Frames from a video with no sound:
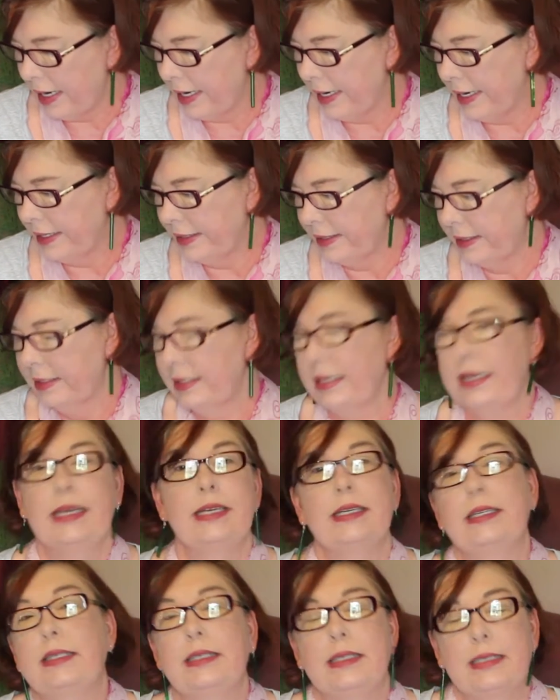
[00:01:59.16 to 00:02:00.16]
Knits
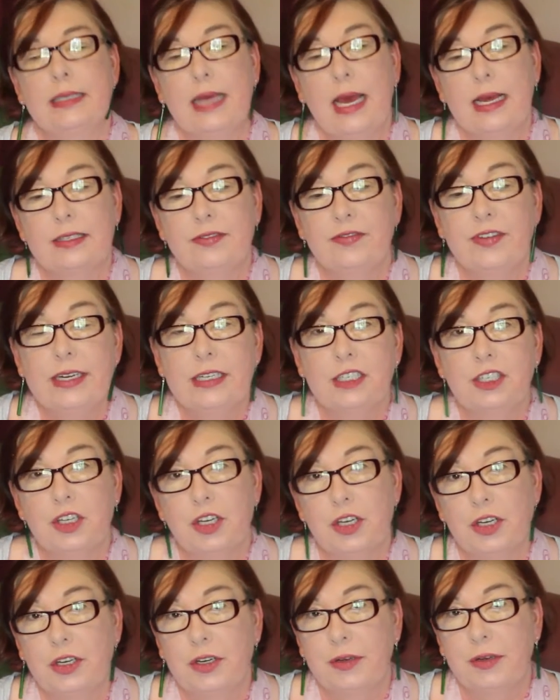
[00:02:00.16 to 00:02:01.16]
has finished
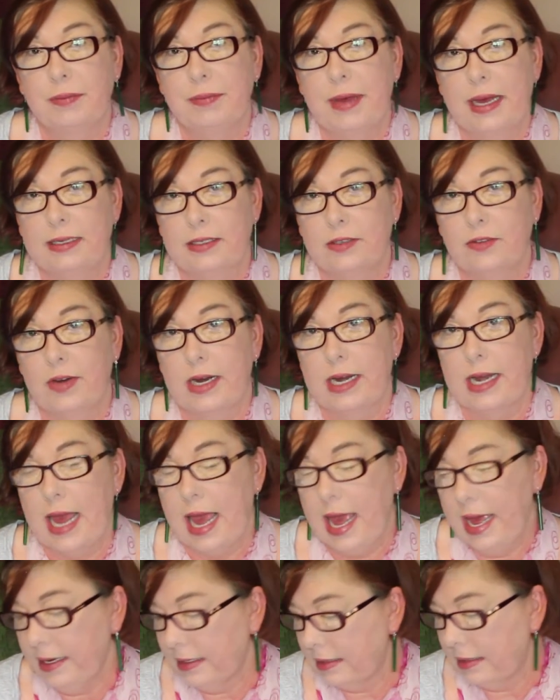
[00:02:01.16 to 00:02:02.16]
her Passerine
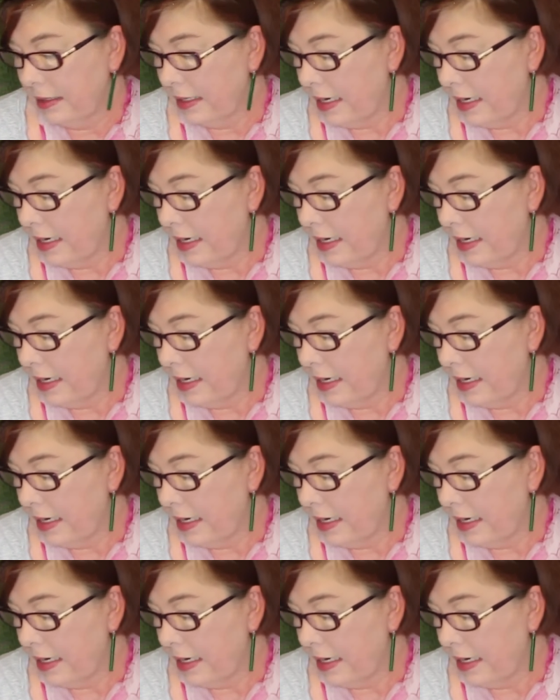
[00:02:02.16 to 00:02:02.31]
hat.